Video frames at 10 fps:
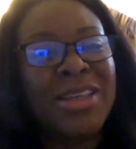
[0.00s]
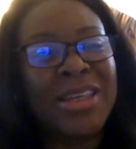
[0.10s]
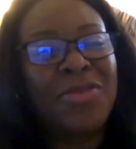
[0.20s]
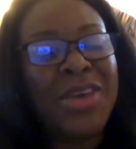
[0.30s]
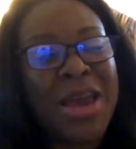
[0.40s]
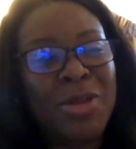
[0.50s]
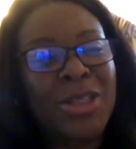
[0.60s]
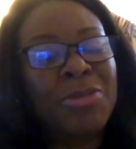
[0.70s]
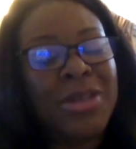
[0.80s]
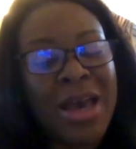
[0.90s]
give Cameron
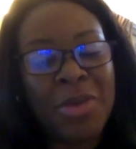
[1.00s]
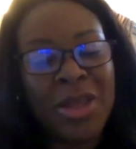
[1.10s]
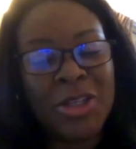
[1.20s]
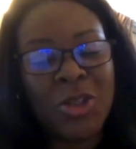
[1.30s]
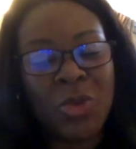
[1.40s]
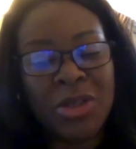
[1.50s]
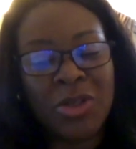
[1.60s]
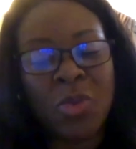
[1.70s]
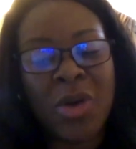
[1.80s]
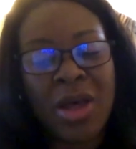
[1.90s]
some time on this one
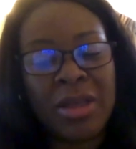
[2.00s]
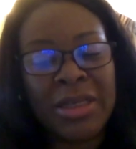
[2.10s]
as well,